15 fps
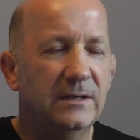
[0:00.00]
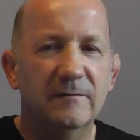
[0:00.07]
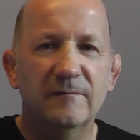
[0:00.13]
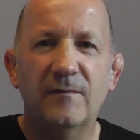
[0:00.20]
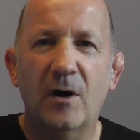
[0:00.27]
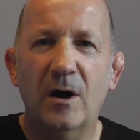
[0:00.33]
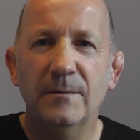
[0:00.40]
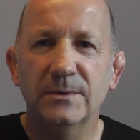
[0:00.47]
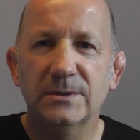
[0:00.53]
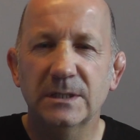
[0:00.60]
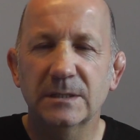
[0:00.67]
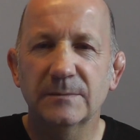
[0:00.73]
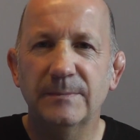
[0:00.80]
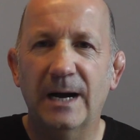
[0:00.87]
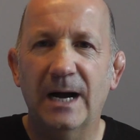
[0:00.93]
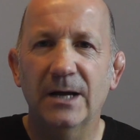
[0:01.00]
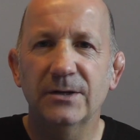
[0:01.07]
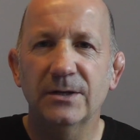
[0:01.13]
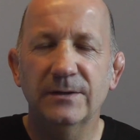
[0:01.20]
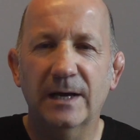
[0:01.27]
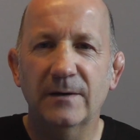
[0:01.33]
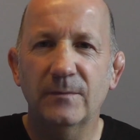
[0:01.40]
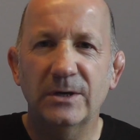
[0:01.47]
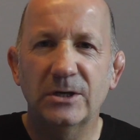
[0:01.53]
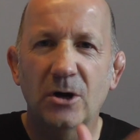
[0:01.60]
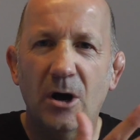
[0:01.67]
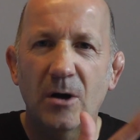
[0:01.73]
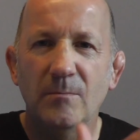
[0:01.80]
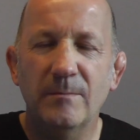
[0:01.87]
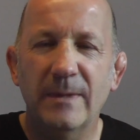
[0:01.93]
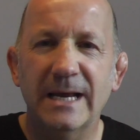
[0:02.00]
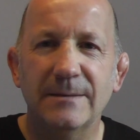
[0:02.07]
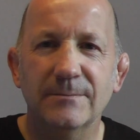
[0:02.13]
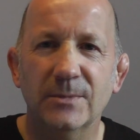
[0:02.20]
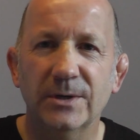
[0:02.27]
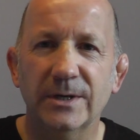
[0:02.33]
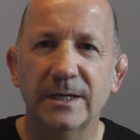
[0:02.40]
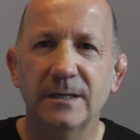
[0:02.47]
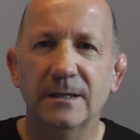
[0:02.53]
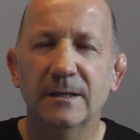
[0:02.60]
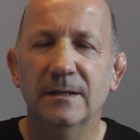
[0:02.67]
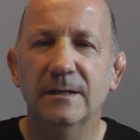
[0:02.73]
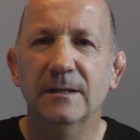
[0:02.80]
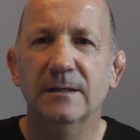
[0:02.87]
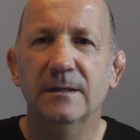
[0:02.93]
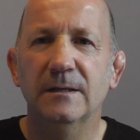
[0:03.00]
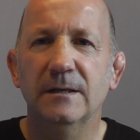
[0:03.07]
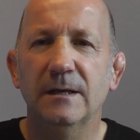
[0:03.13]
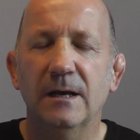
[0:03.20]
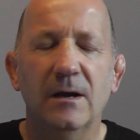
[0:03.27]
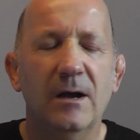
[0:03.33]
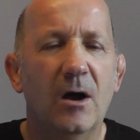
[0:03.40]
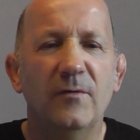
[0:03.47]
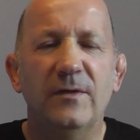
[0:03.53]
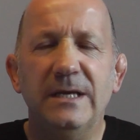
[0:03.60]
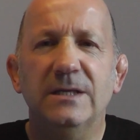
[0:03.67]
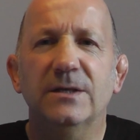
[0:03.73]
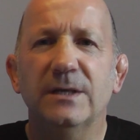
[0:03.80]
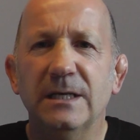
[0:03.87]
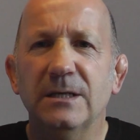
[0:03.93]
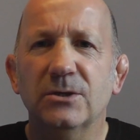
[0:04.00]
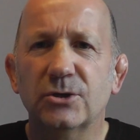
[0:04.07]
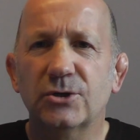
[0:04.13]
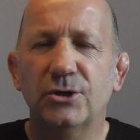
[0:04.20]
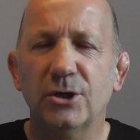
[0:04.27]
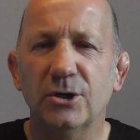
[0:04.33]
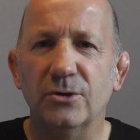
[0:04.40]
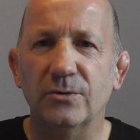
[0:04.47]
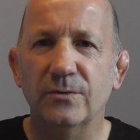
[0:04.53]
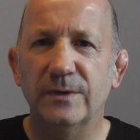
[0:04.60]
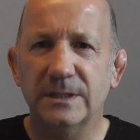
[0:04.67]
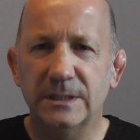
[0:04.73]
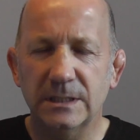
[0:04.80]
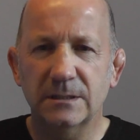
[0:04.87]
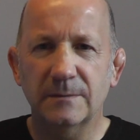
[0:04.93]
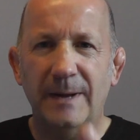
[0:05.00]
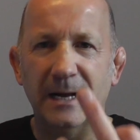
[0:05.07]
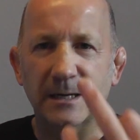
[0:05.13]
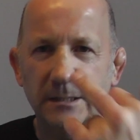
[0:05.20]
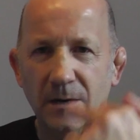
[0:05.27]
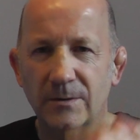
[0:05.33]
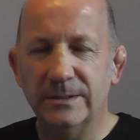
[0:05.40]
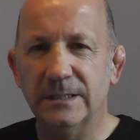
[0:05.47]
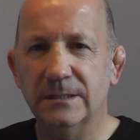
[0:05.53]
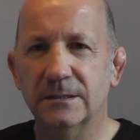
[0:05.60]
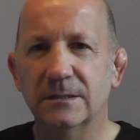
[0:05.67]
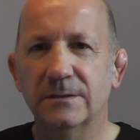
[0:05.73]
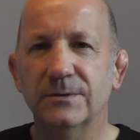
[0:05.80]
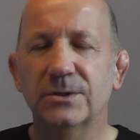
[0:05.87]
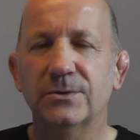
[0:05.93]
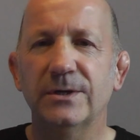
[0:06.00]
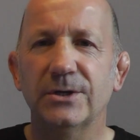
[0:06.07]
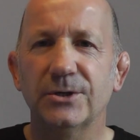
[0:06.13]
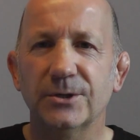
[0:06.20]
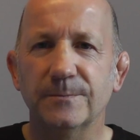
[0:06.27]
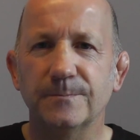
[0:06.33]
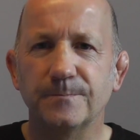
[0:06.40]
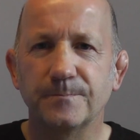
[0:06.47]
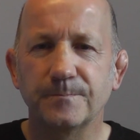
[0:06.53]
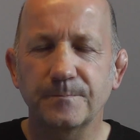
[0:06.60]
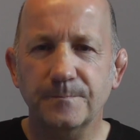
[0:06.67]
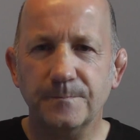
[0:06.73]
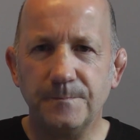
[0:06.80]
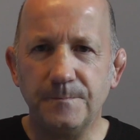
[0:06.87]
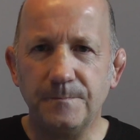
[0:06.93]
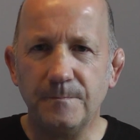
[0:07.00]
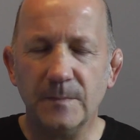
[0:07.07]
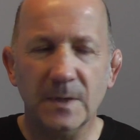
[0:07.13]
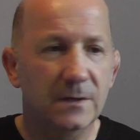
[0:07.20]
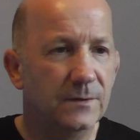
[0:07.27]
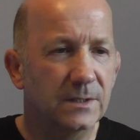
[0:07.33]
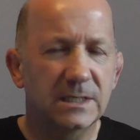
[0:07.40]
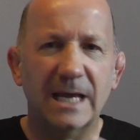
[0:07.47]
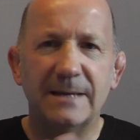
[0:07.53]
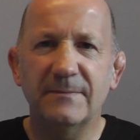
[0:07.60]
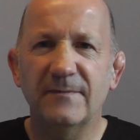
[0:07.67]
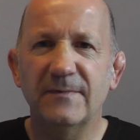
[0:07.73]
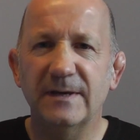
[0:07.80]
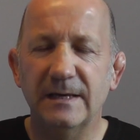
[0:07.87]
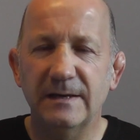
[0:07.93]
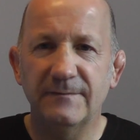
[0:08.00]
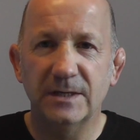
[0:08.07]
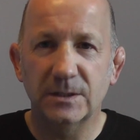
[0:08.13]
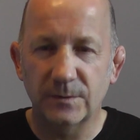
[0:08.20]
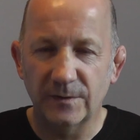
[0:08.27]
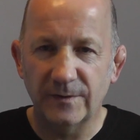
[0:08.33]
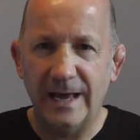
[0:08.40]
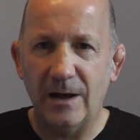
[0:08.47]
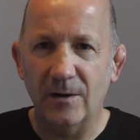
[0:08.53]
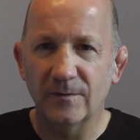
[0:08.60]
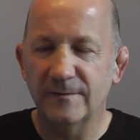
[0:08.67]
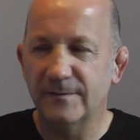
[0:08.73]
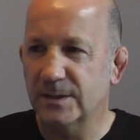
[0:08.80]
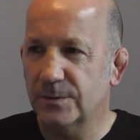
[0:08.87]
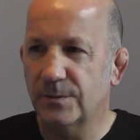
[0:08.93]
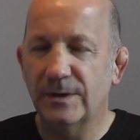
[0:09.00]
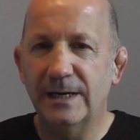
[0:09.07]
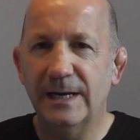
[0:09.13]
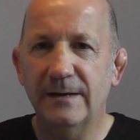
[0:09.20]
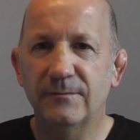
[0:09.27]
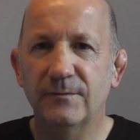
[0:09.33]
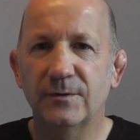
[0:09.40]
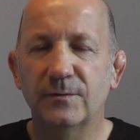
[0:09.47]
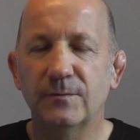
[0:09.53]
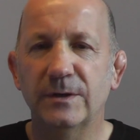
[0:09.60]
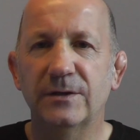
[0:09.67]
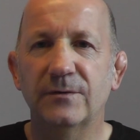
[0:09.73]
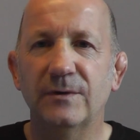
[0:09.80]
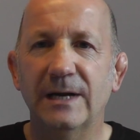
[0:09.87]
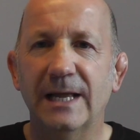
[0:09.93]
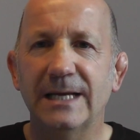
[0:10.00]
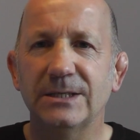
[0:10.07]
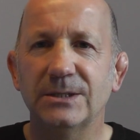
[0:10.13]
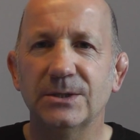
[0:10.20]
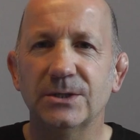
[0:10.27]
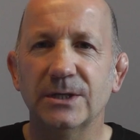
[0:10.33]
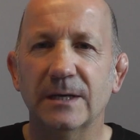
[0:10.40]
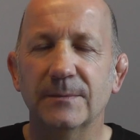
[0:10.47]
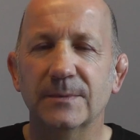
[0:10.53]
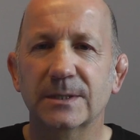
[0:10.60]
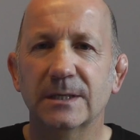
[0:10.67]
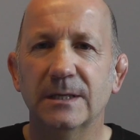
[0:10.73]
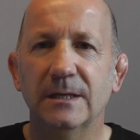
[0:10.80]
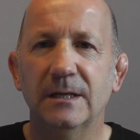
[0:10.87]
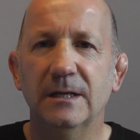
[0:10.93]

the environment is bad and that we can't make money? Are these things true? This is about going into the restriction. The same if it's with health, if it's with relationships.